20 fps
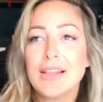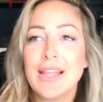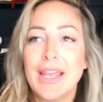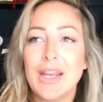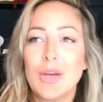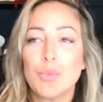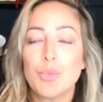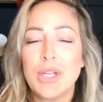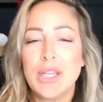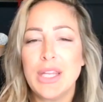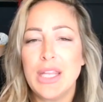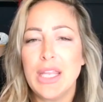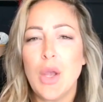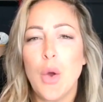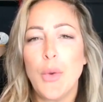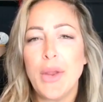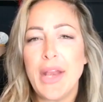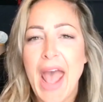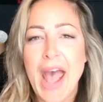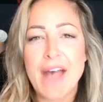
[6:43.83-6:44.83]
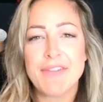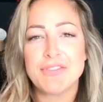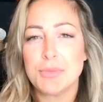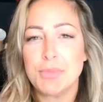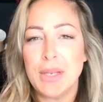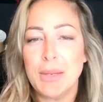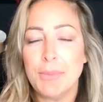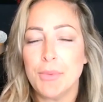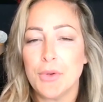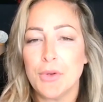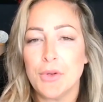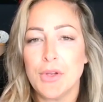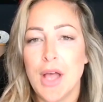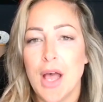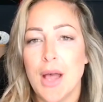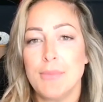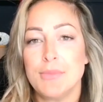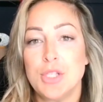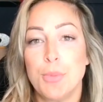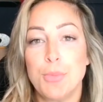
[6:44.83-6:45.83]
Like, really going after
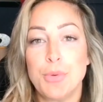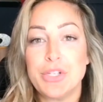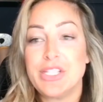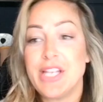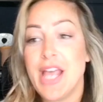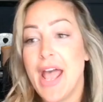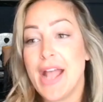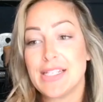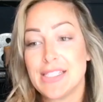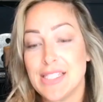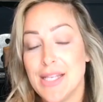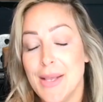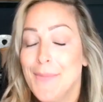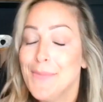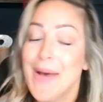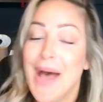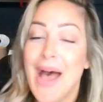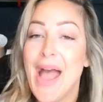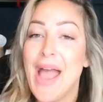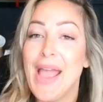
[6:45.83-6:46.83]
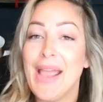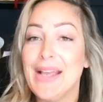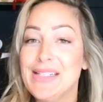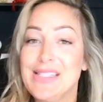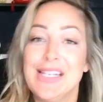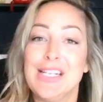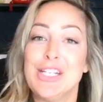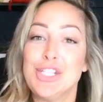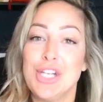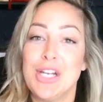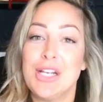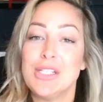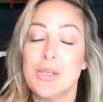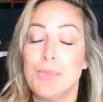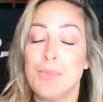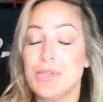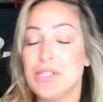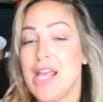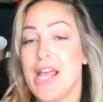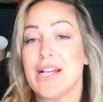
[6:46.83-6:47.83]
people to protect my
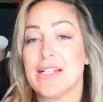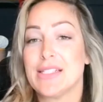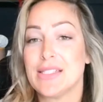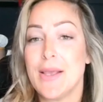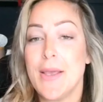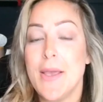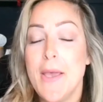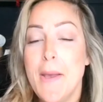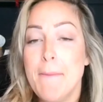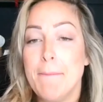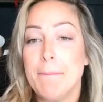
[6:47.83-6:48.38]
addiction, to protect